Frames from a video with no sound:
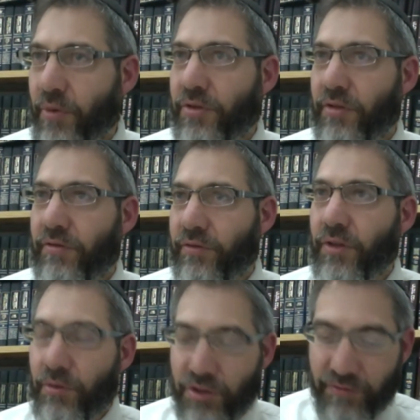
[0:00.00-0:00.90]
Most of
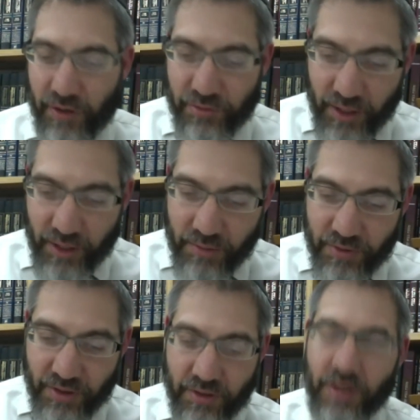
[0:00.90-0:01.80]
Yehoshaphat's reign, he
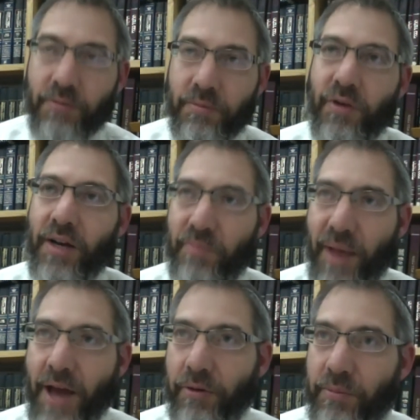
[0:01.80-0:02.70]
died in battle.